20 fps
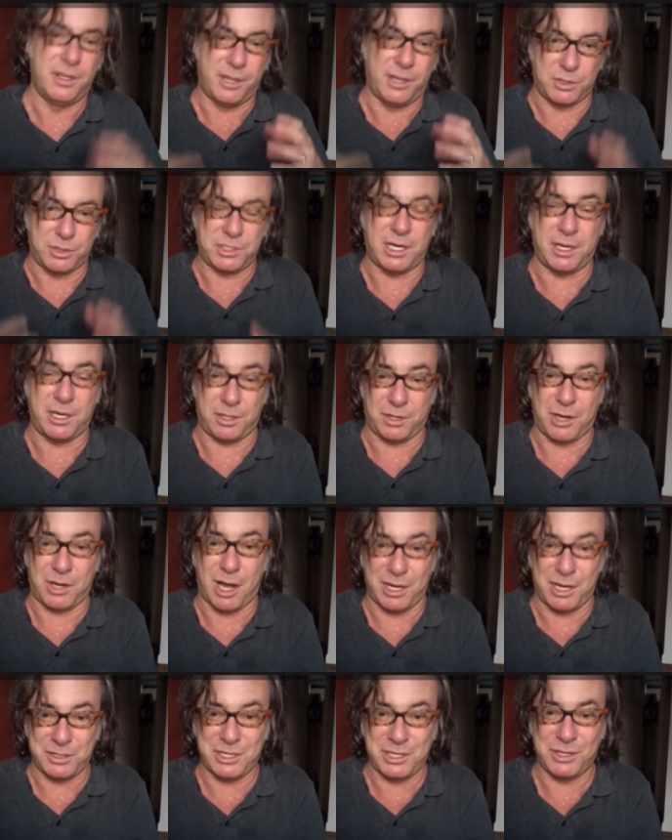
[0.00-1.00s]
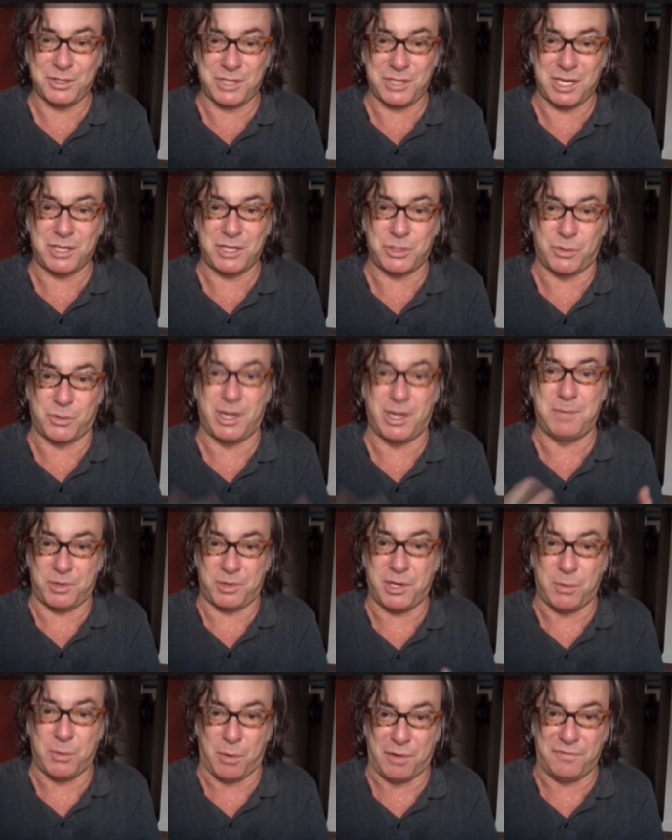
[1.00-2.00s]
They were saying the cocktails taste great,
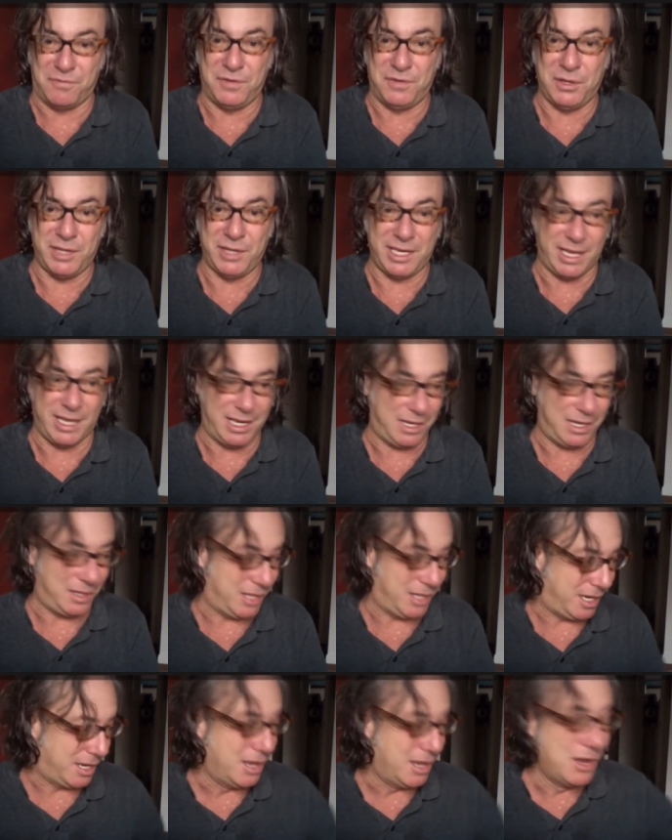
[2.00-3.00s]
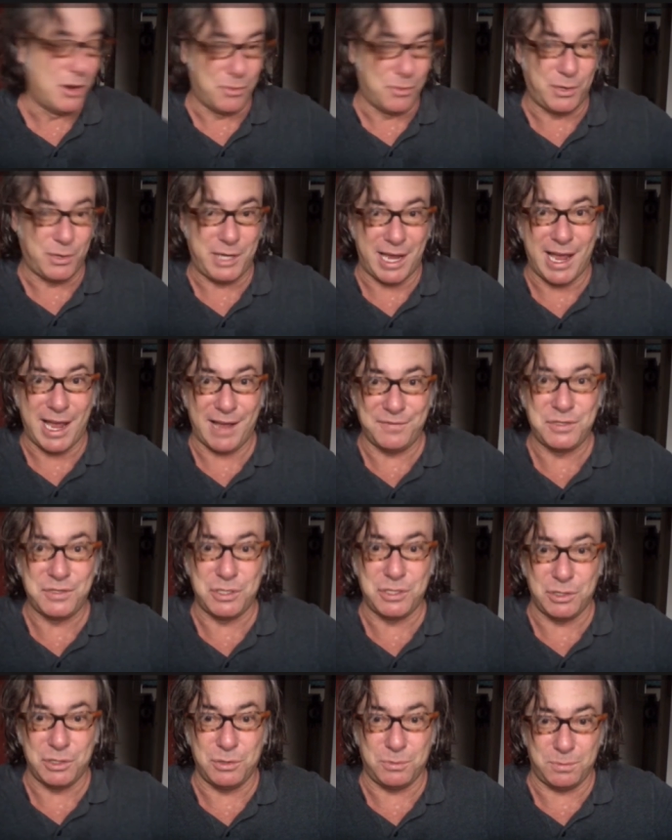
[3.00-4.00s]
but they weren't feeling anything. Well, you have
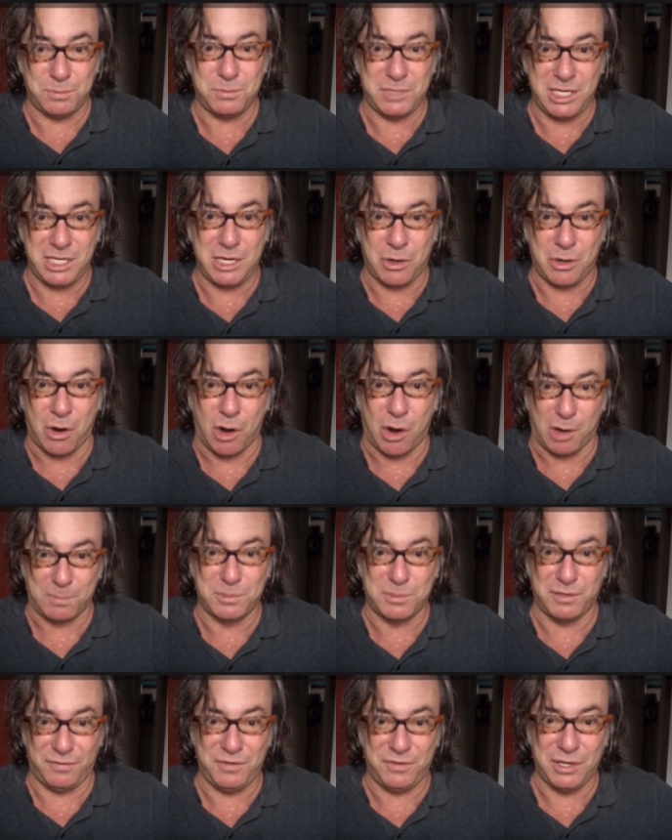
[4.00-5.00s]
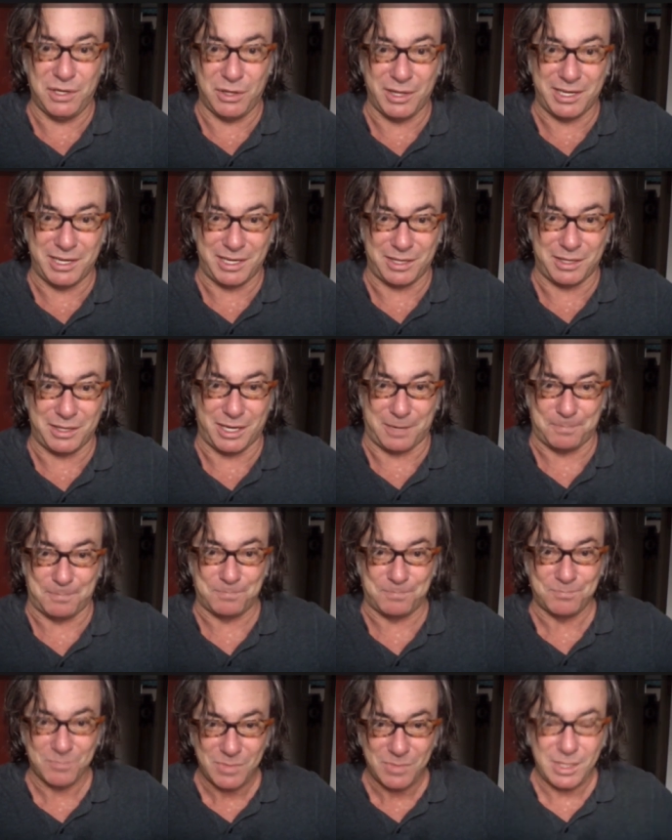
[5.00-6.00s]
to decarb to feel anything.
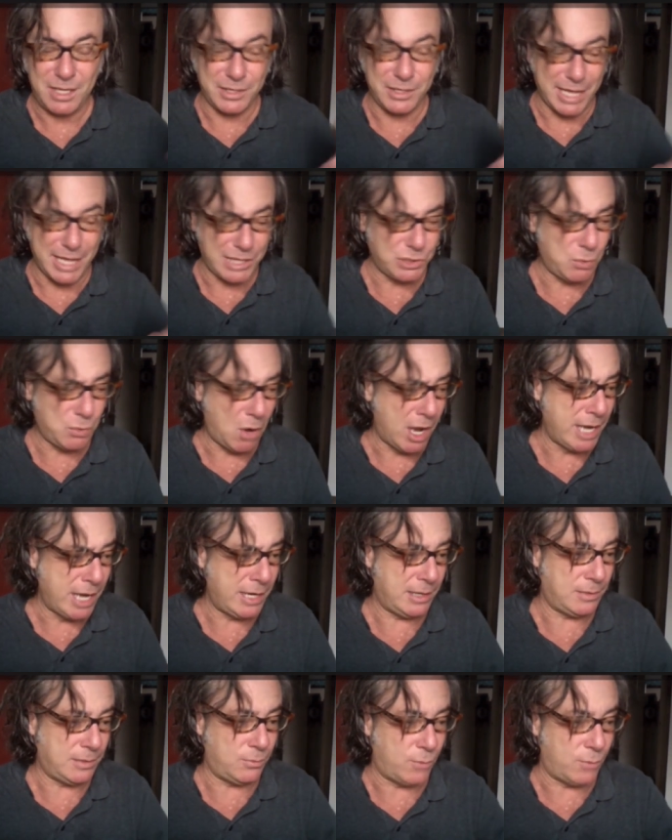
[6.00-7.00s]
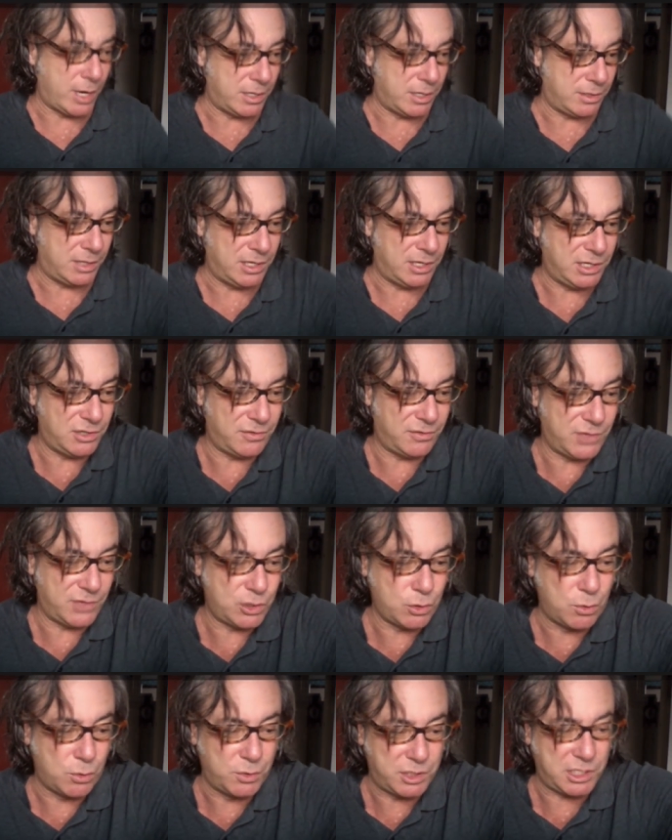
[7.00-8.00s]
That's why when an
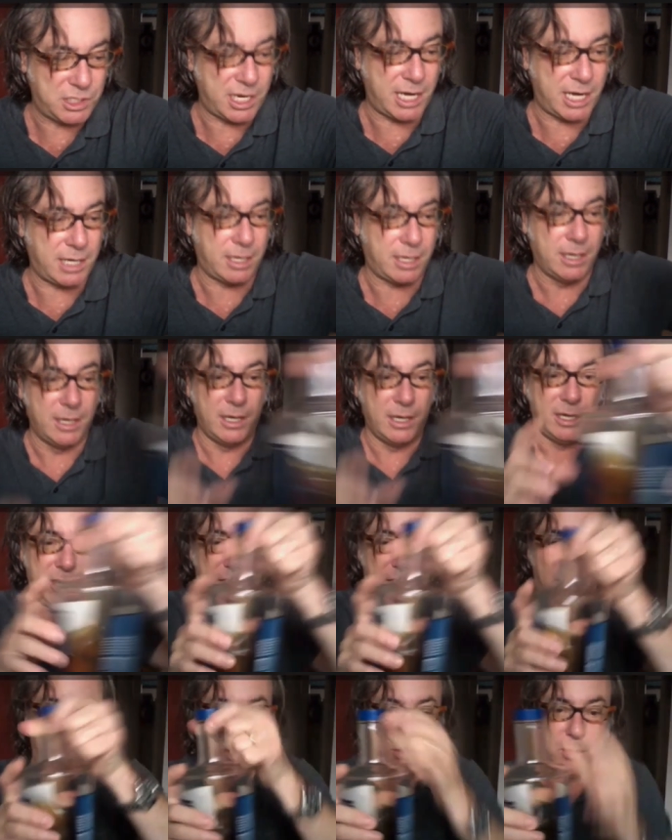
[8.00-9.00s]
individual would take, you